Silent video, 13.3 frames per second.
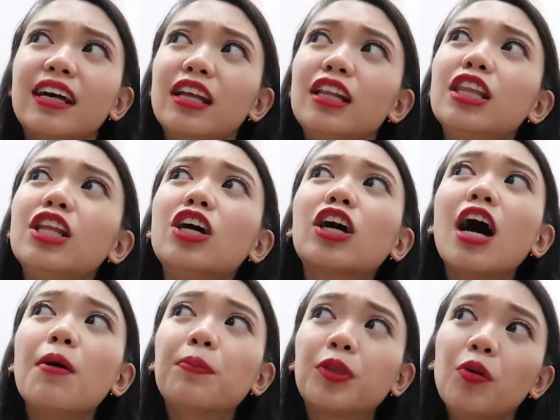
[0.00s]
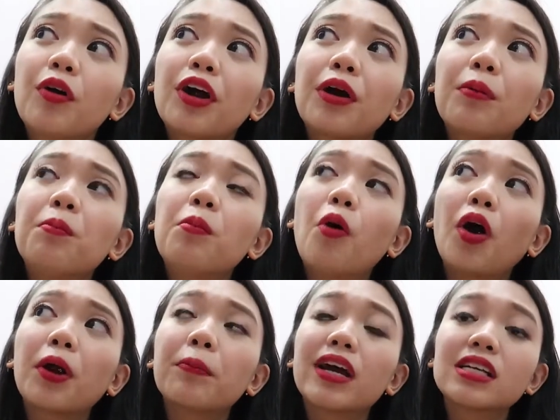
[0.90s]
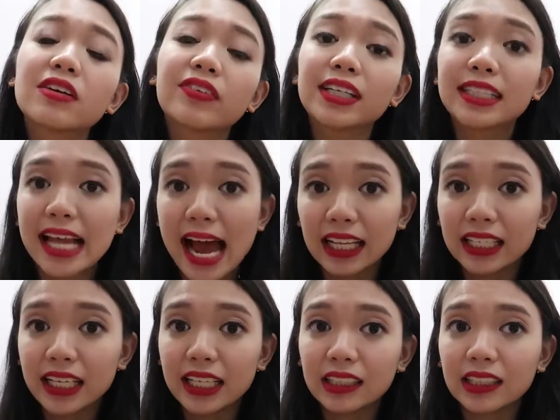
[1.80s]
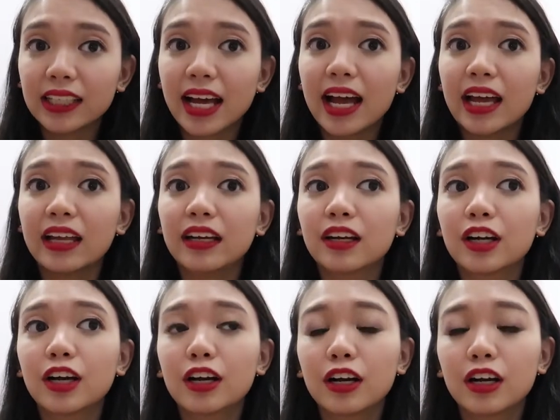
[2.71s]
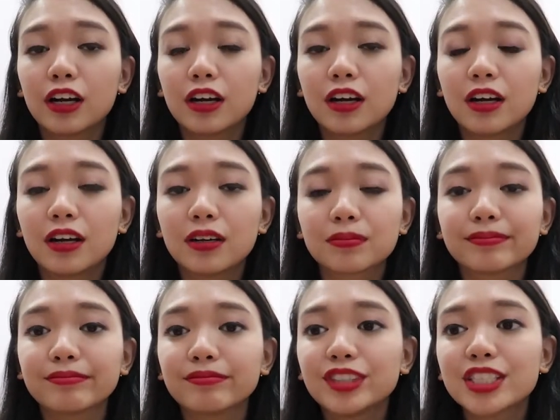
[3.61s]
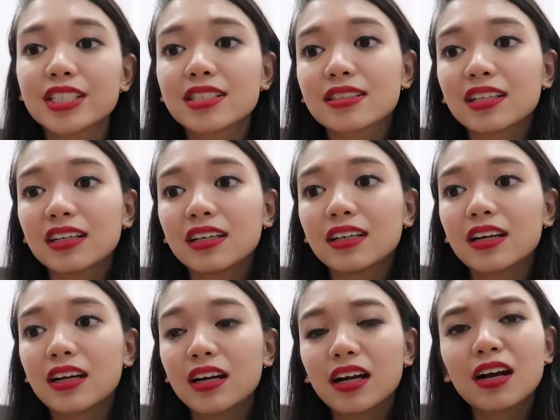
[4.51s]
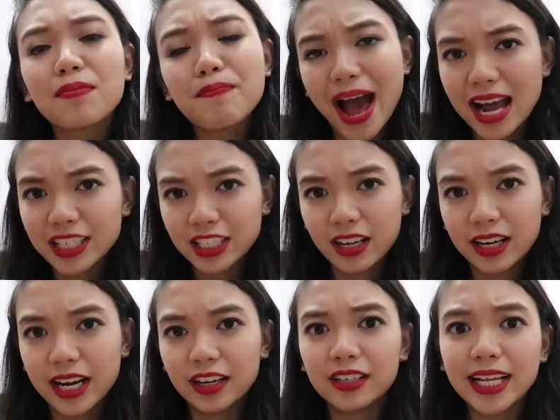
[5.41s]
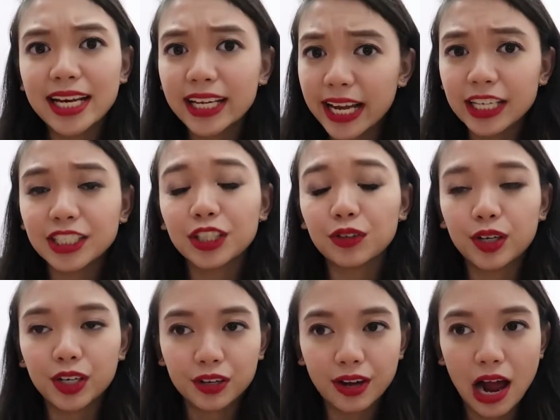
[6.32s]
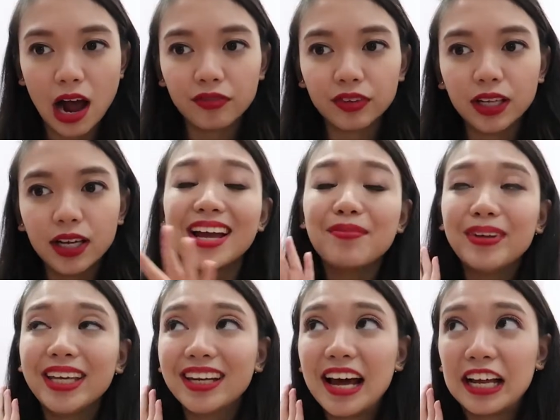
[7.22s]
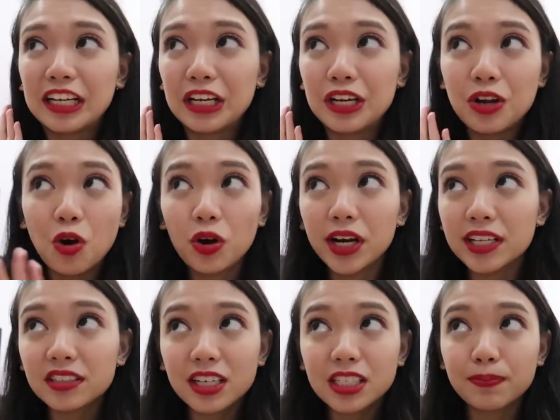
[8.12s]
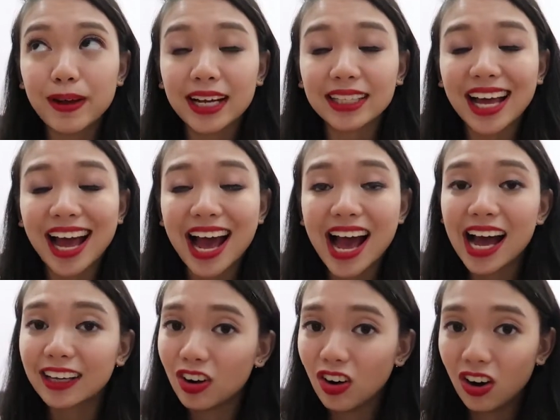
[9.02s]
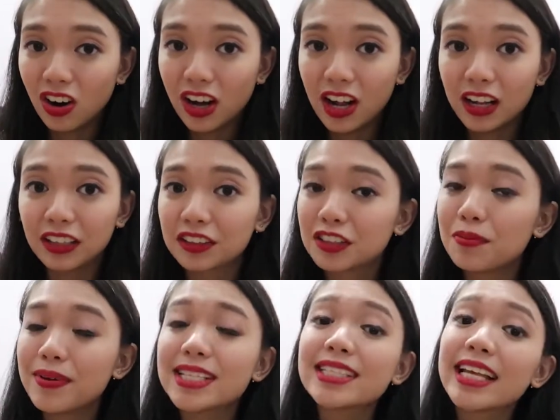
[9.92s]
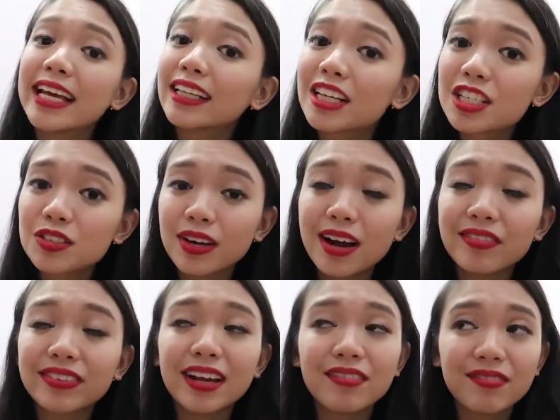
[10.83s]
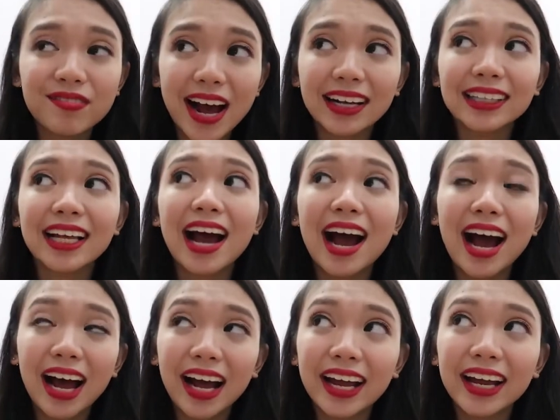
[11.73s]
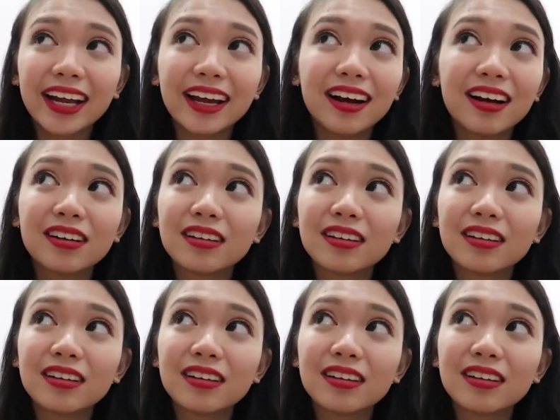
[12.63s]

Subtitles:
look up to her more because of her talent and her passion and her dedication to her craft. I mean, no disrespect at all to Miss Taylor Swift. In fact, I